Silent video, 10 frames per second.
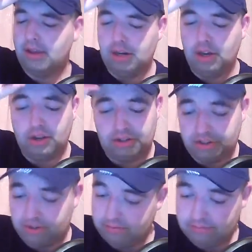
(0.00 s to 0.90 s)
Look at
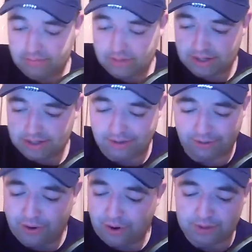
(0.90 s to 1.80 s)
the
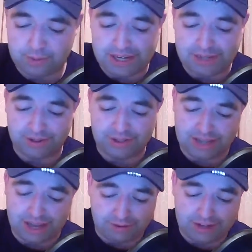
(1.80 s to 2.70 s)
form speaks for
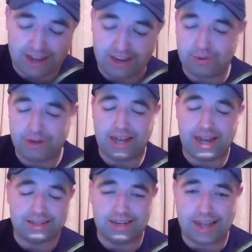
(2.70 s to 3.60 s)
itself. Glen Quinn
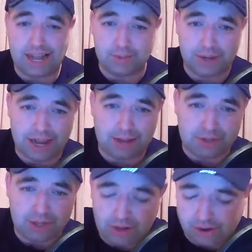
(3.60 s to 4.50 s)
Castle has been
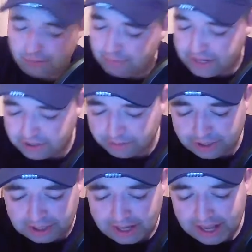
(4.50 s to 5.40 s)
absolutely
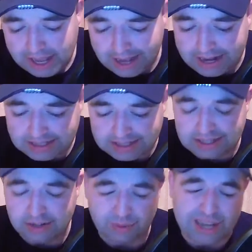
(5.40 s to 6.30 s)
unbeatable, and Exit
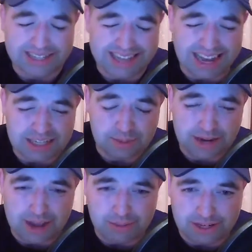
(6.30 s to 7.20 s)
to the West has
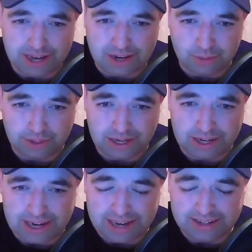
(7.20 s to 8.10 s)
been able to get within
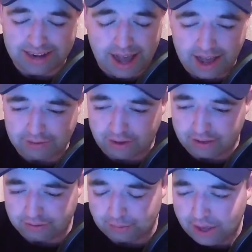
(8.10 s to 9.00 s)
a length and a half
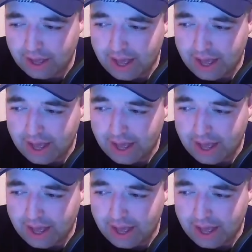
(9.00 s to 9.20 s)
of him.